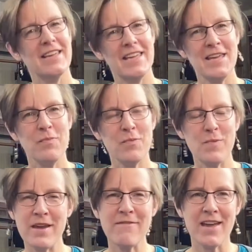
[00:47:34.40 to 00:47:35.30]
keep
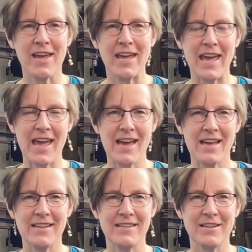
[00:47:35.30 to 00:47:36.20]
weaving
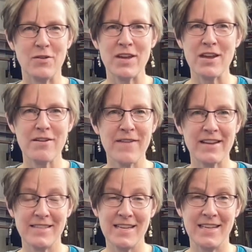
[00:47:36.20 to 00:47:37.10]
and go get your
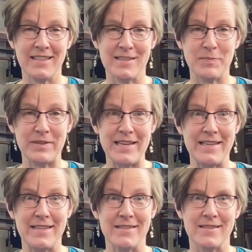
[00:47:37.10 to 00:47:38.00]
vaccines,
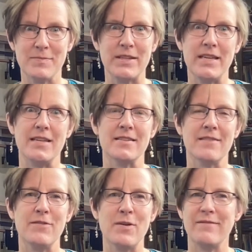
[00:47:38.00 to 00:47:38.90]
please, please.
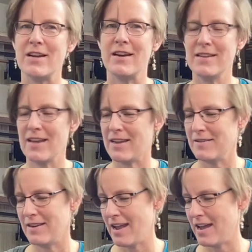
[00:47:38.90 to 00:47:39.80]
If you have not
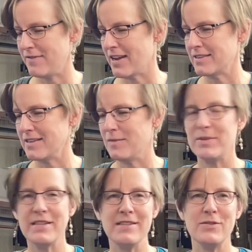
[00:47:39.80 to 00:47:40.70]
yet had a vaccine,
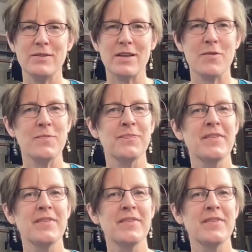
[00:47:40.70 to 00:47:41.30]
please do so.